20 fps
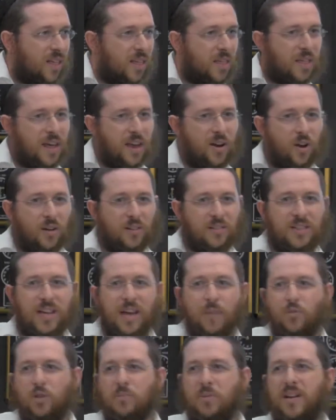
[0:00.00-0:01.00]
they're not
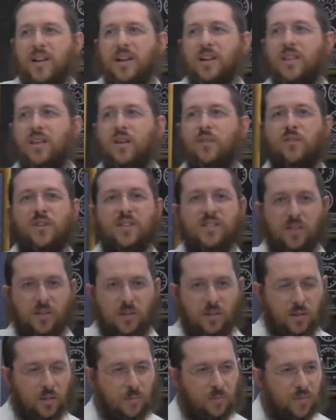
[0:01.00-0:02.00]
tempted by anything
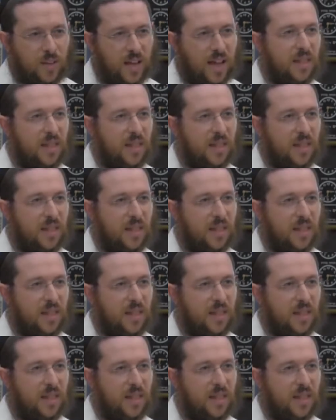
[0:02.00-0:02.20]
physical